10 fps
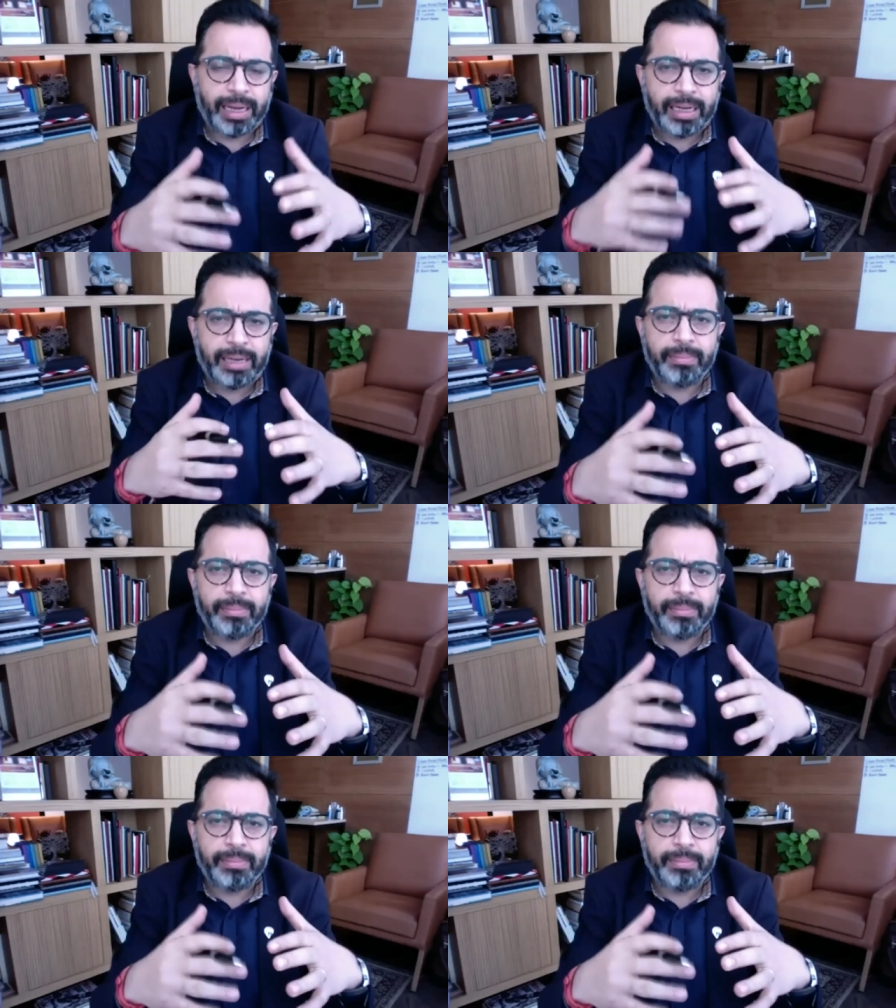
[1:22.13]

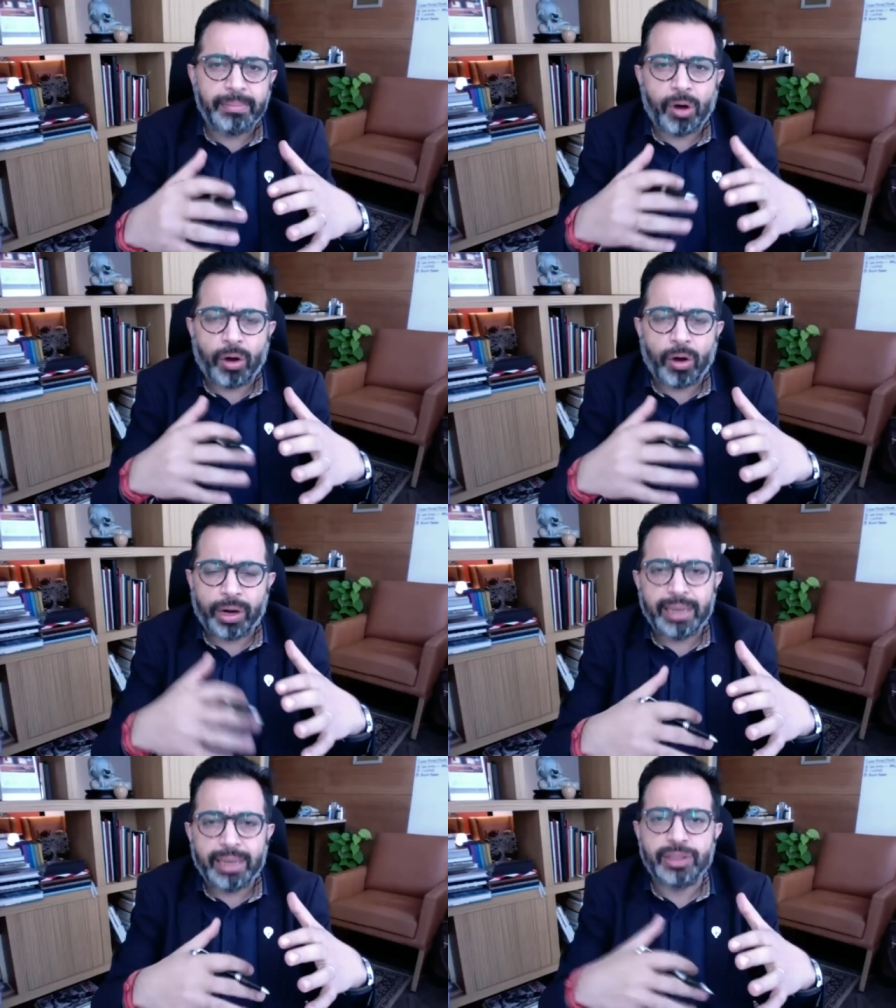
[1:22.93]
any
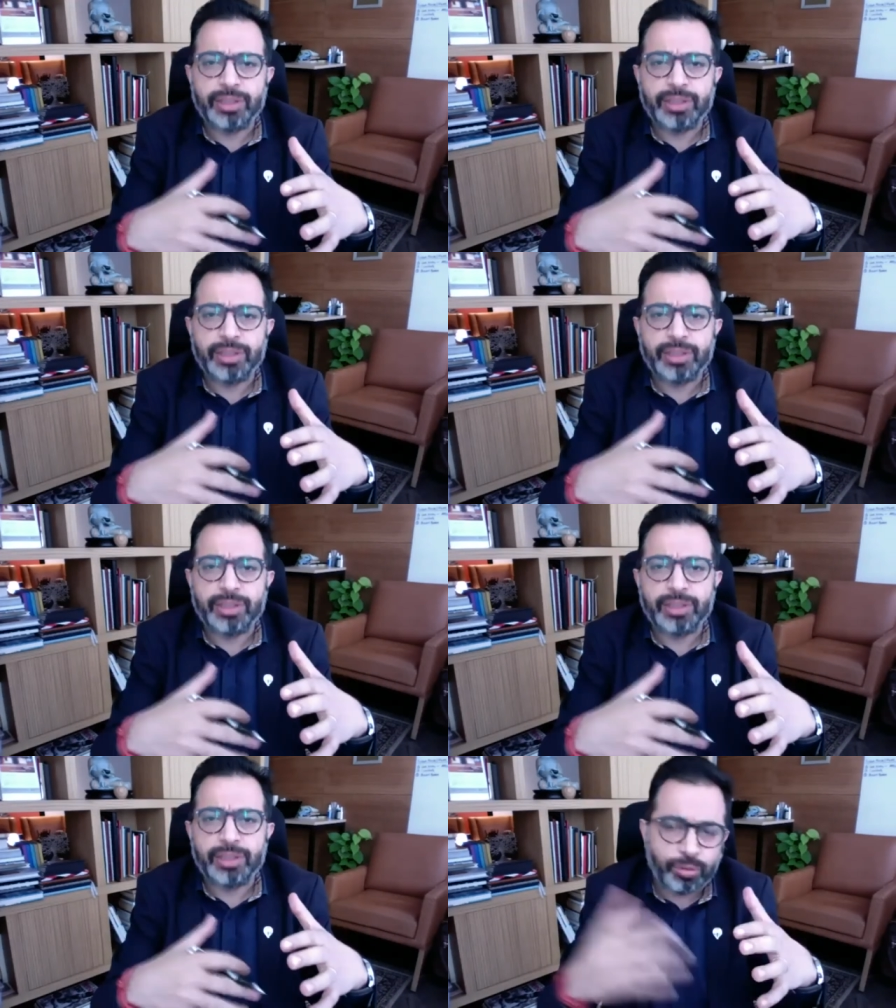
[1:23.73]
organization
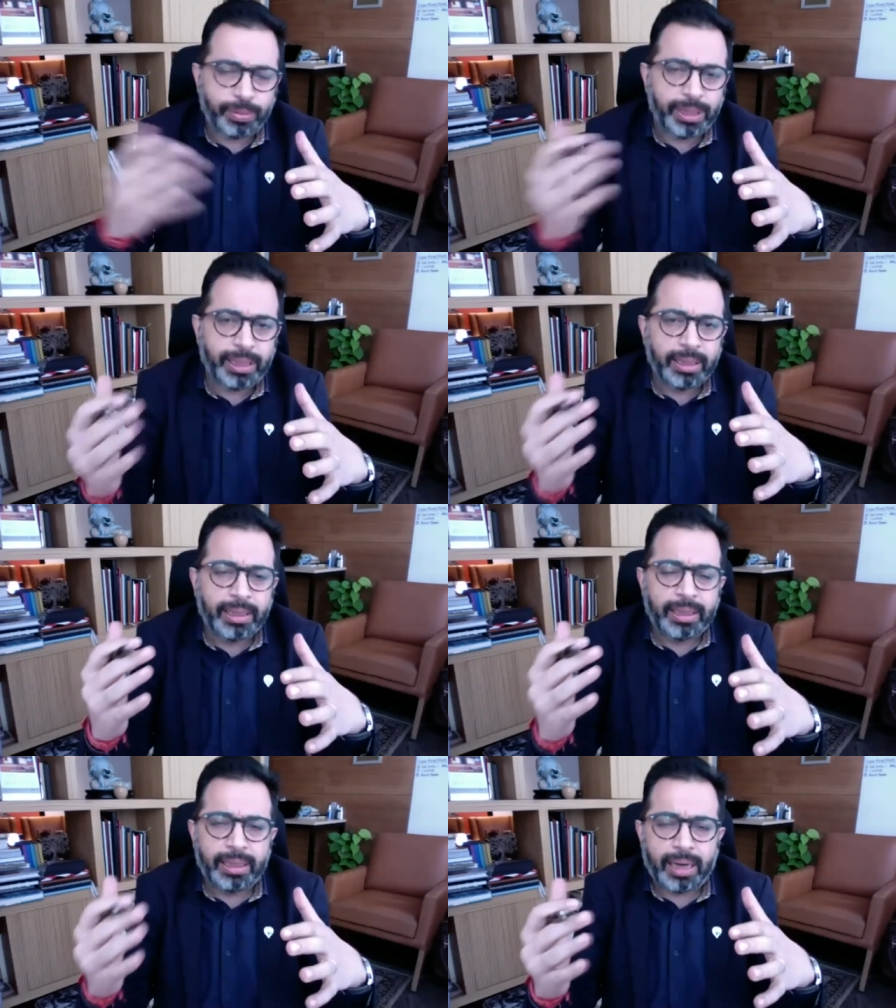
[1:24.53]
journey there
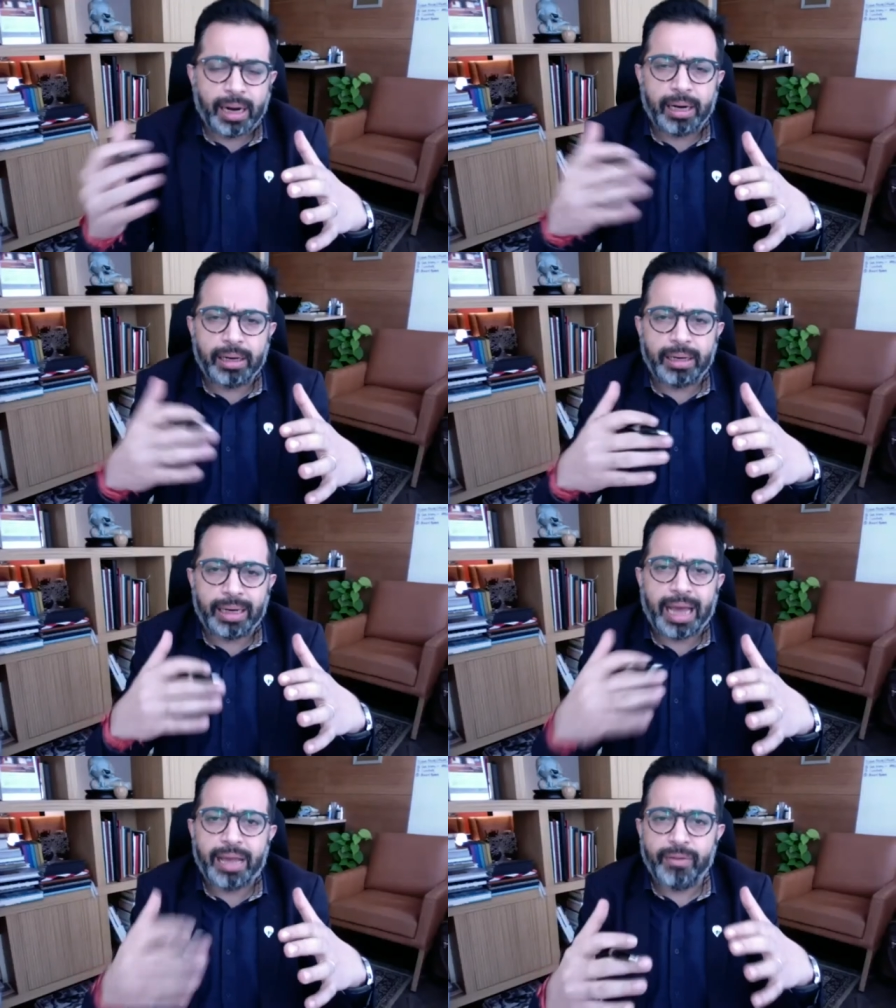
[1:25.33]
has to be a
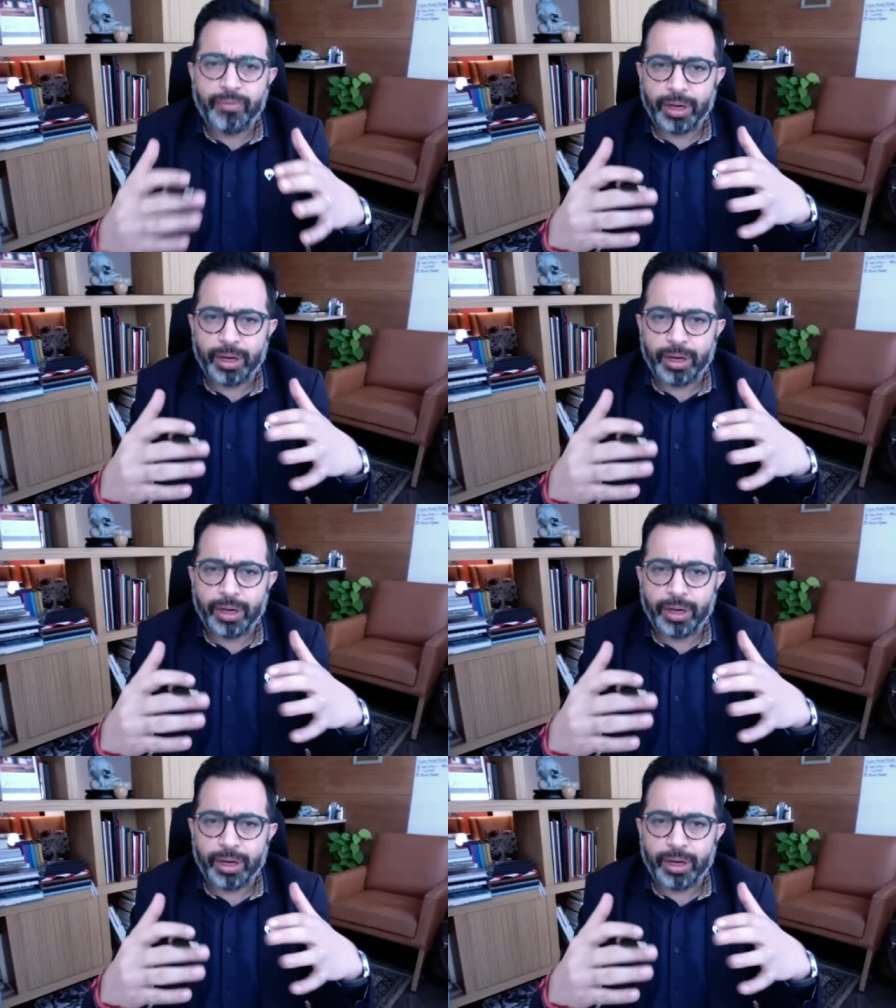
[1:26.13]
uh,